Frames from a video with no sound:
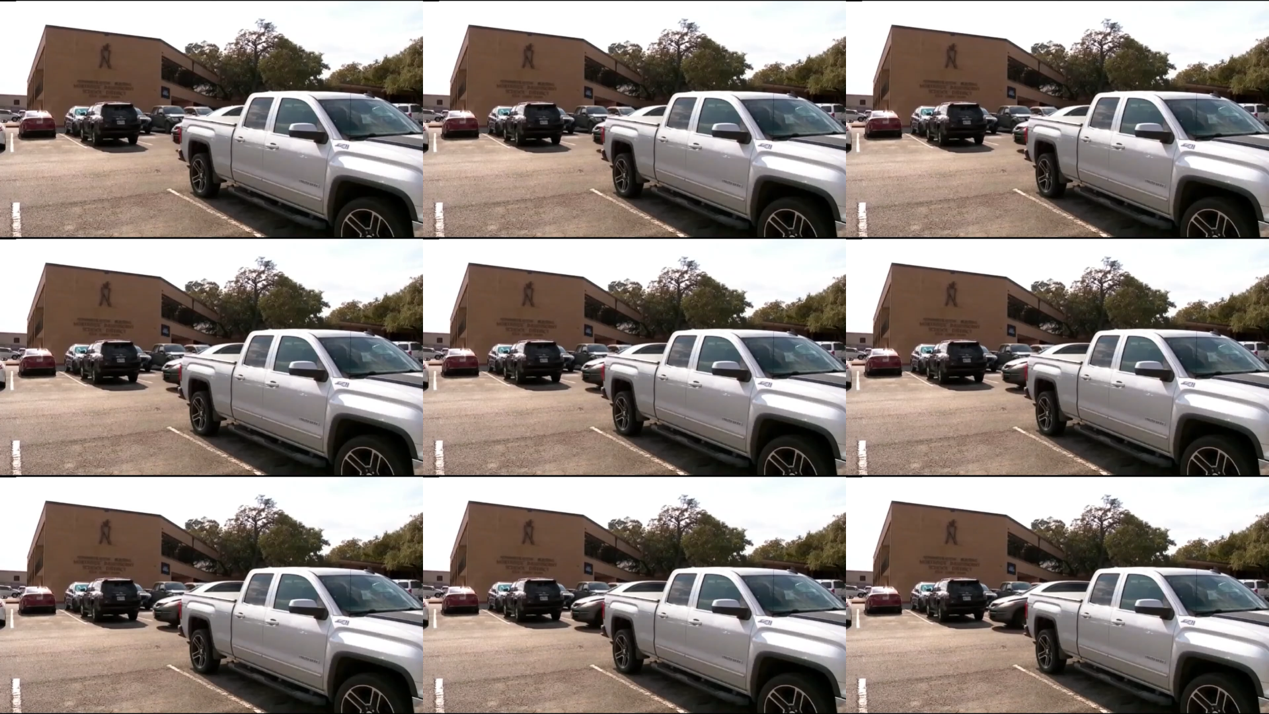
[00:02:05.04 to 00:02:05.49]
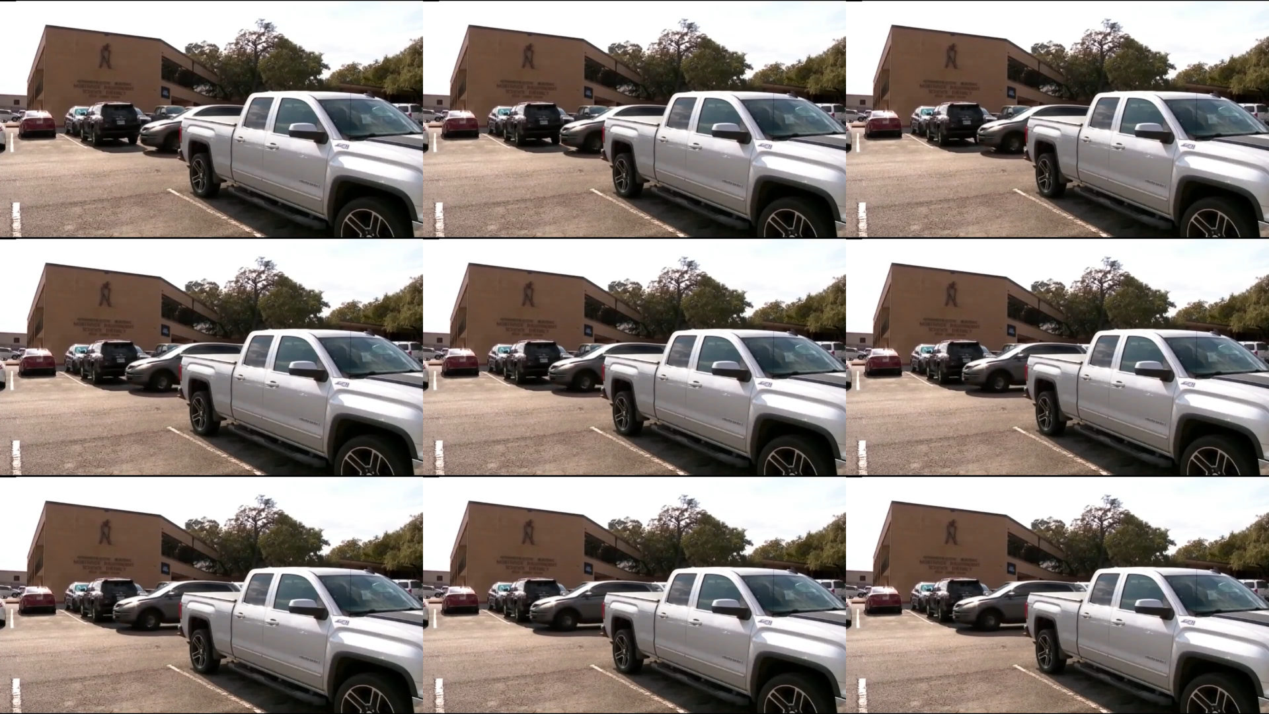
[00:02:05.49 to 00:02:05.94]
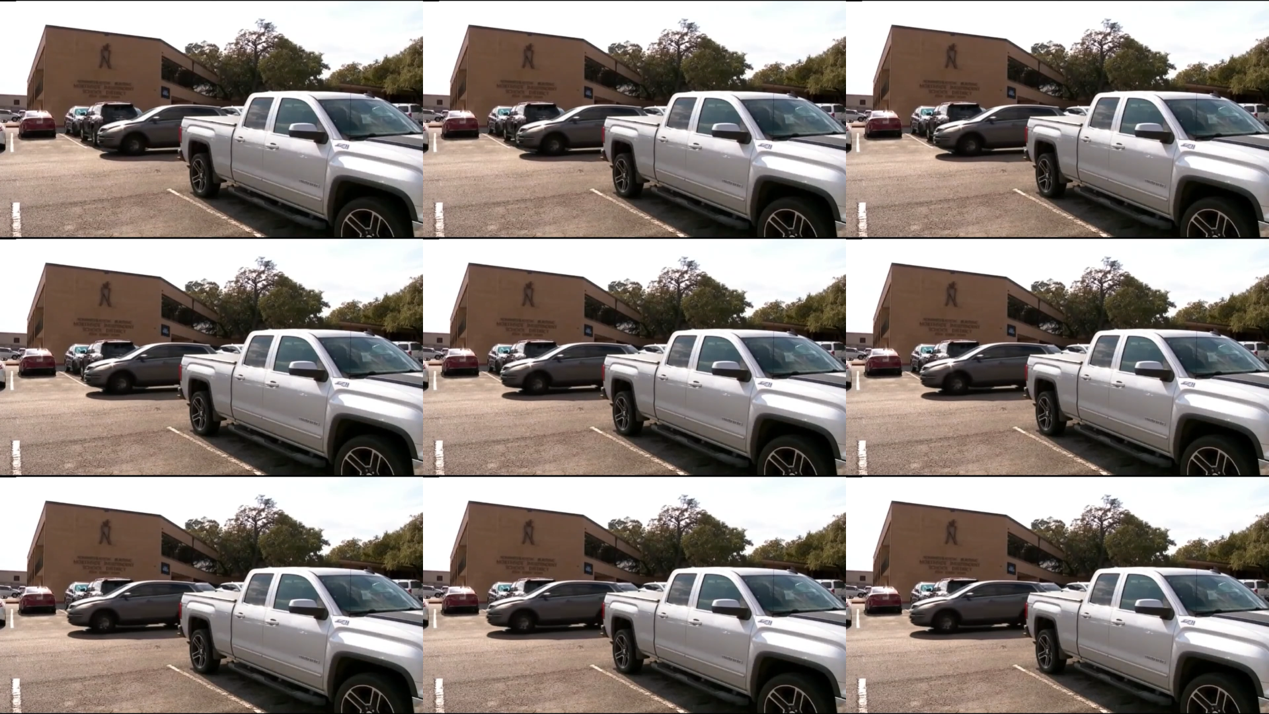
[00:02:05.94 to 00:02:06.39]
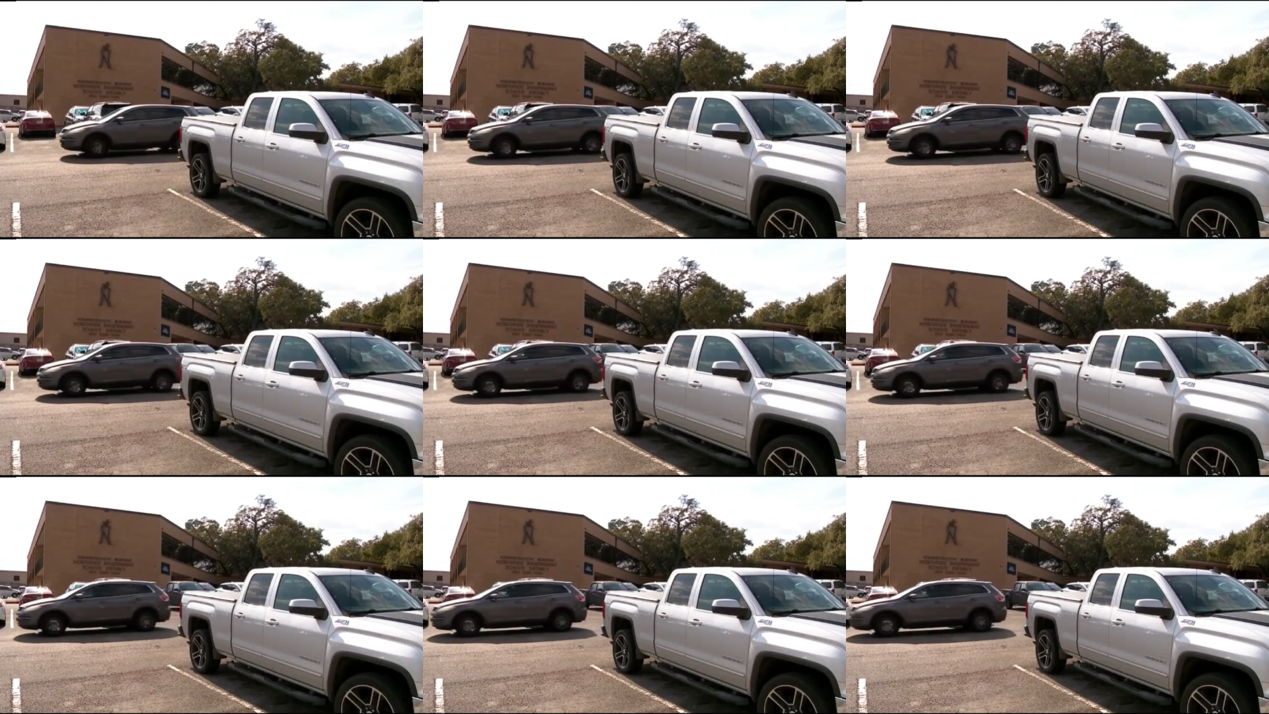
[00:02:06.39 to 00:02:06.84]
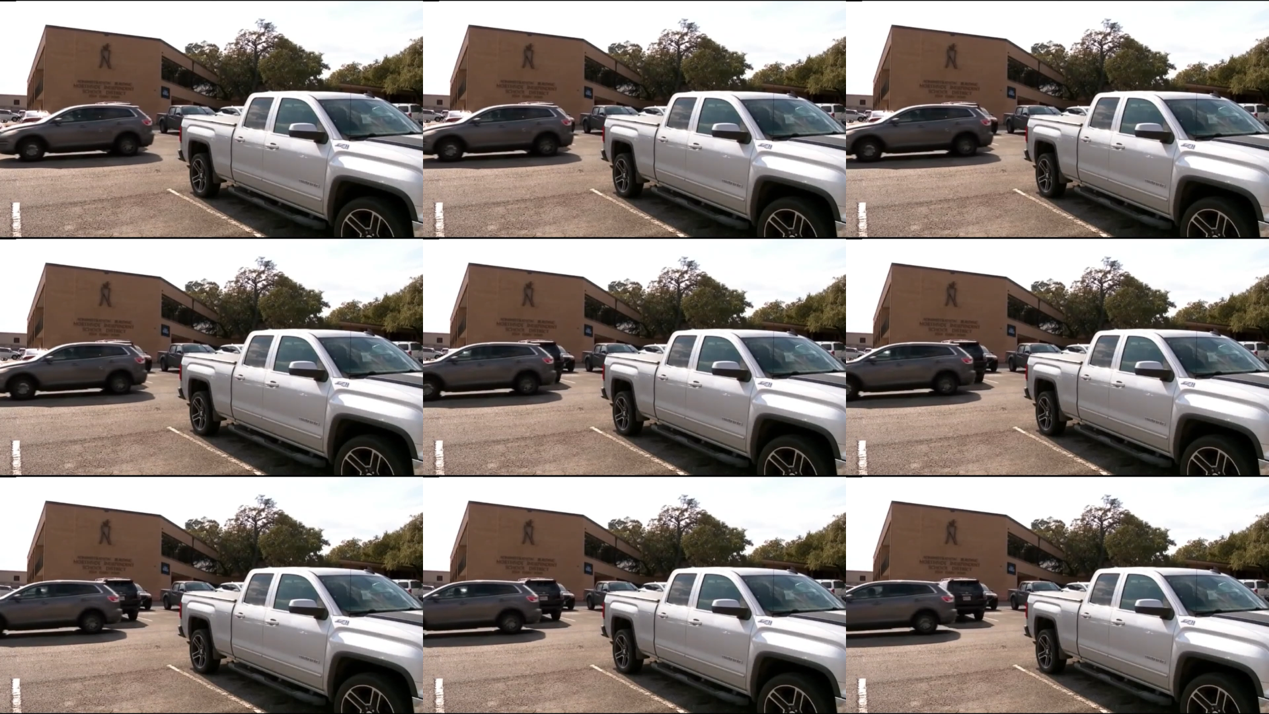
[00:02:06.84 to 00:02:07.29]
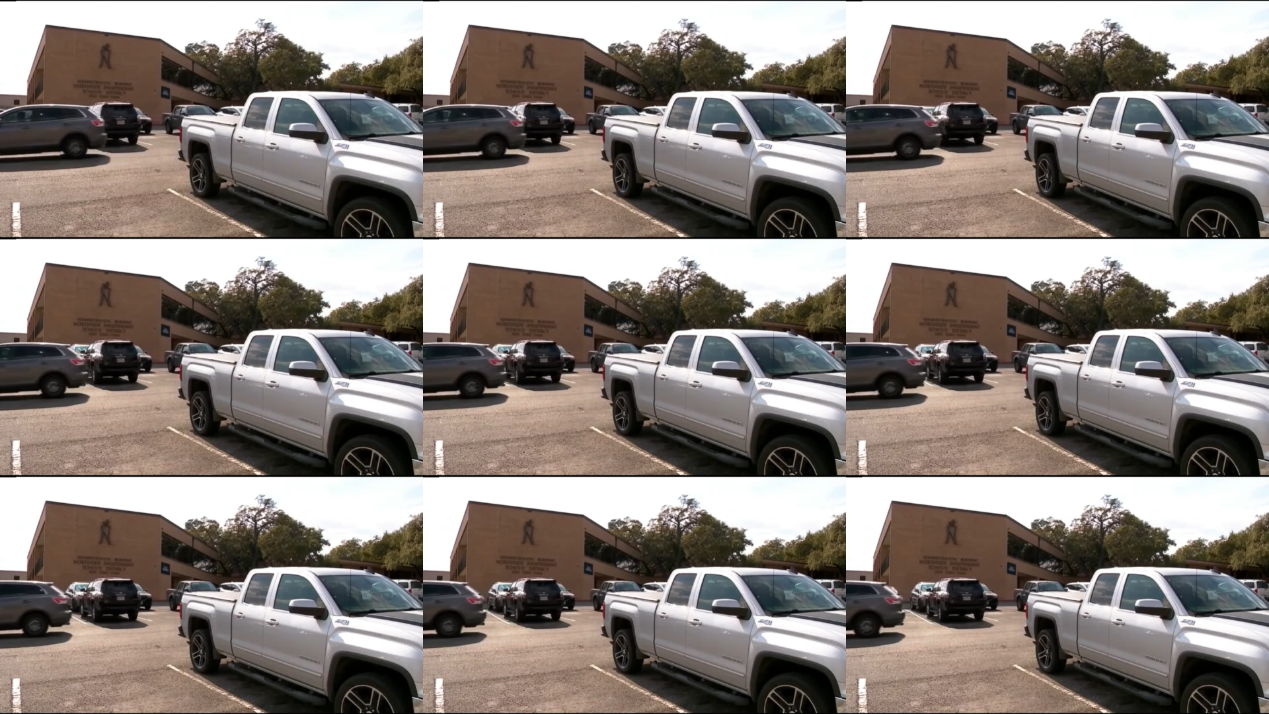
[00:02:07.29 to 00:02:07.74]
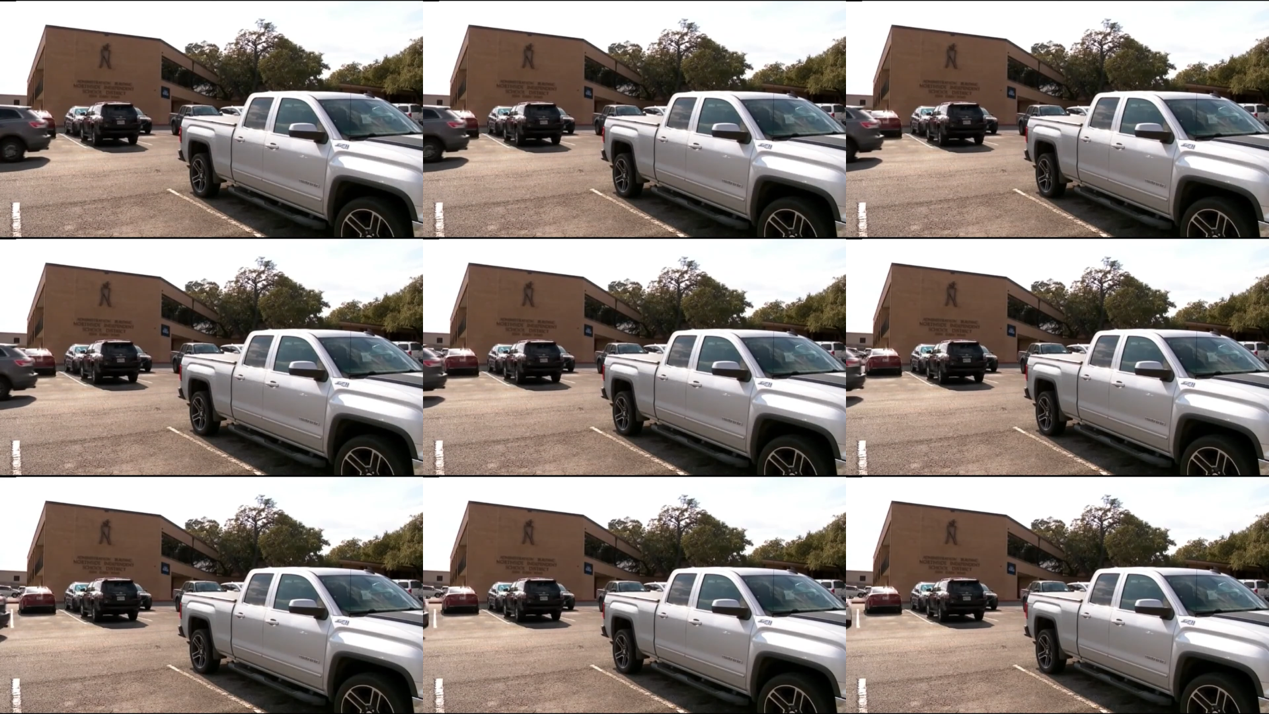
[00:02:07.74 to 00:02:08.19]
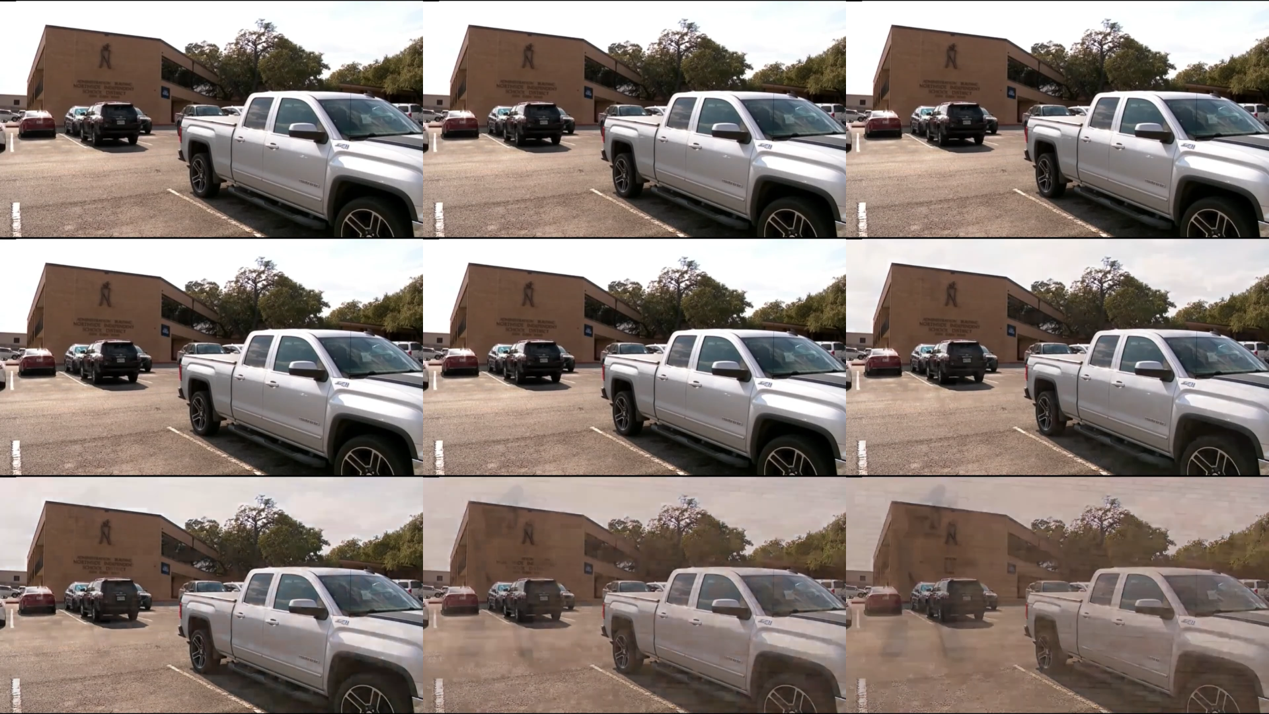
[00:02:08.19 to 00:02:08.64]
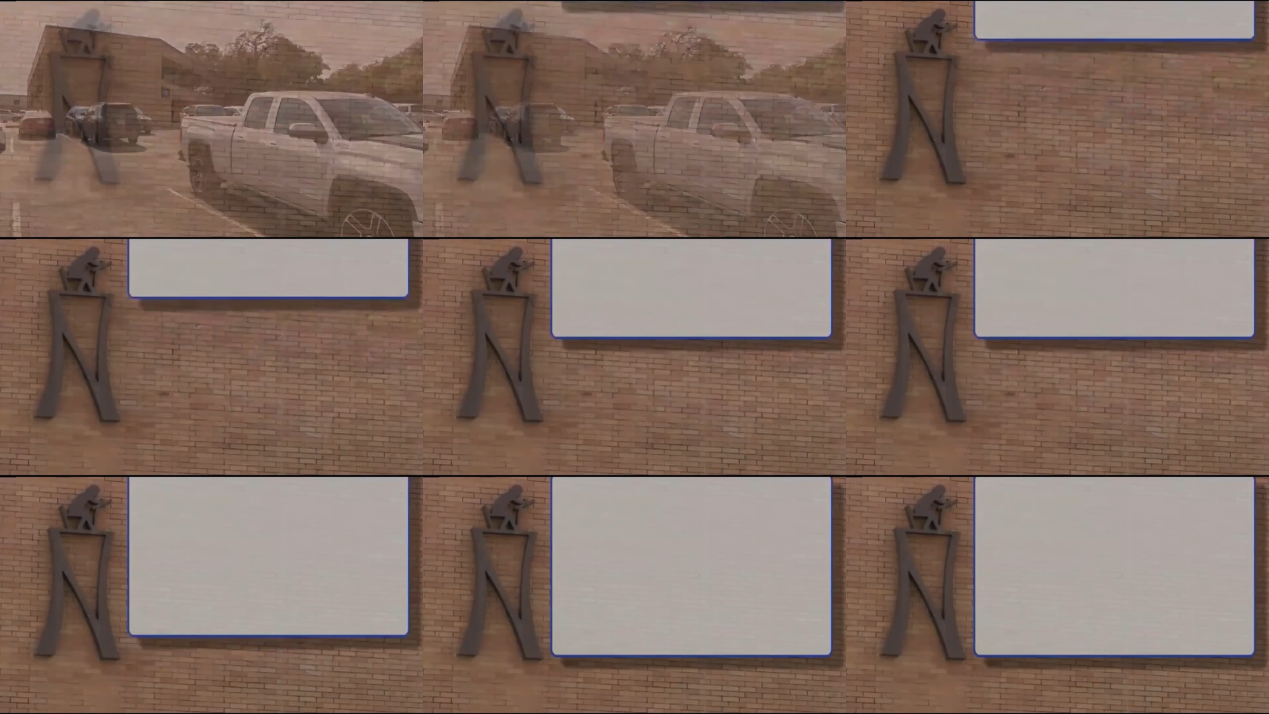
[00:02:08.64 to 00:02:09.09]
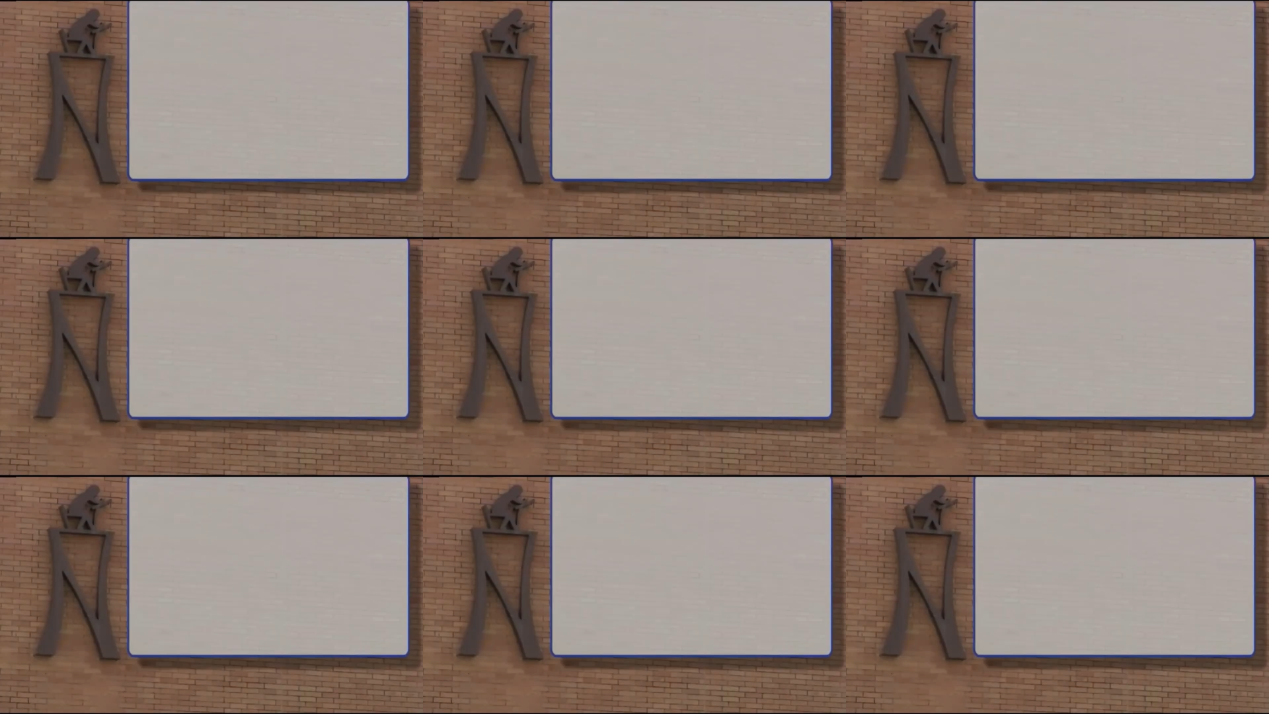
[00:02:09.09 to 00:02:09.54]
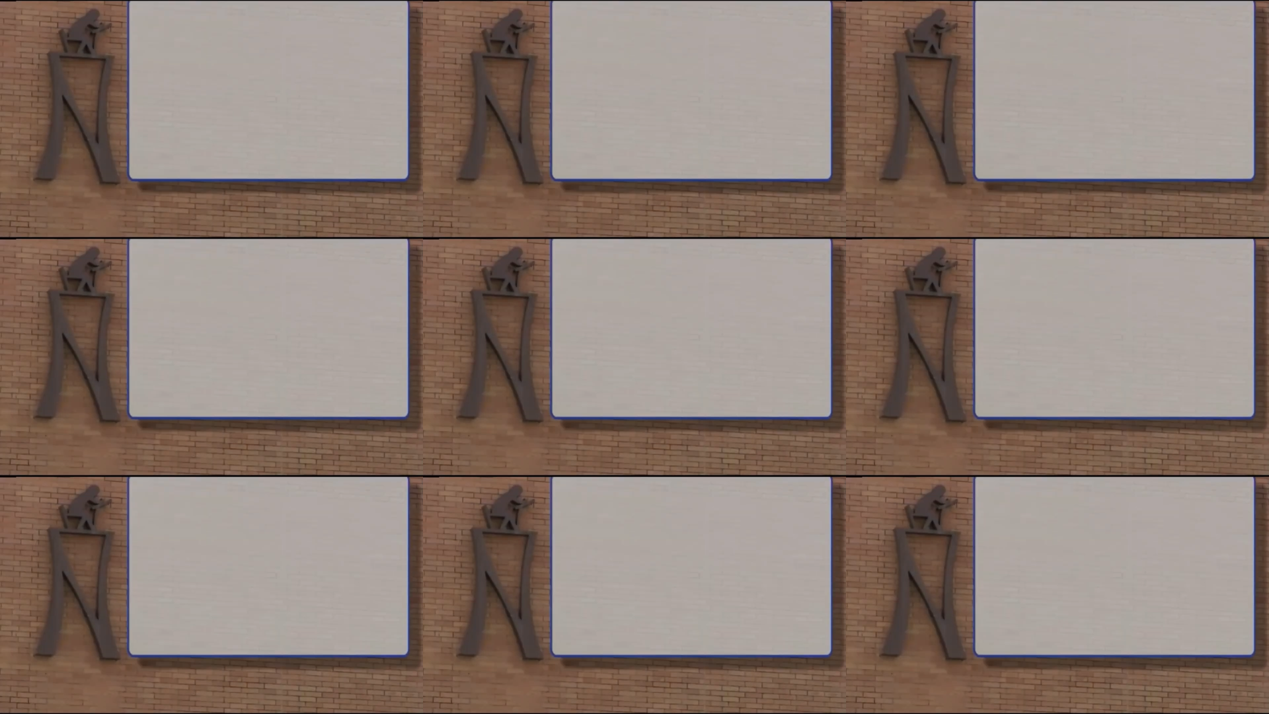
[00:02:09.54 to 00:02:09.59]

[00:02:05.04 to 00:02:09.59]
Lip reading: (no speaker visible)